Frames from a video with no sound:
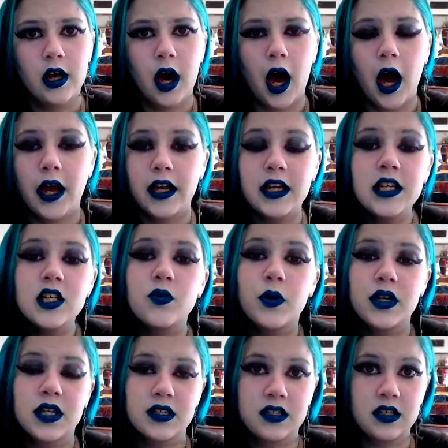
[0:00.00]
And each
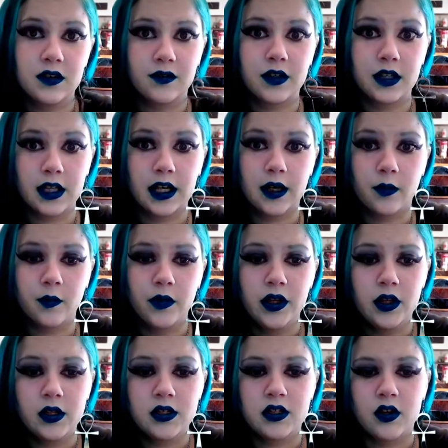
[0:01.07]
one does a different thing.
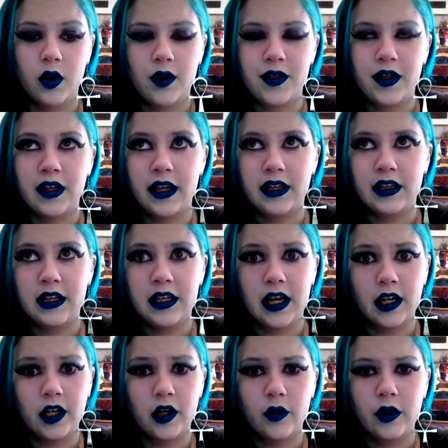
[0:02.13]
So I think like the
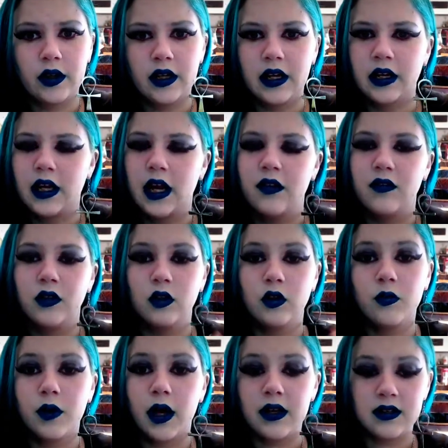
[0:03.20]
yellow, it kind of
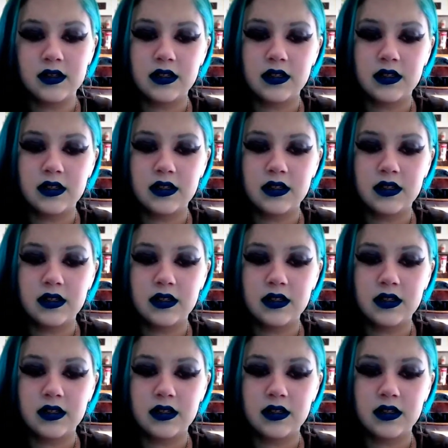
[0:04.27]
illuminizes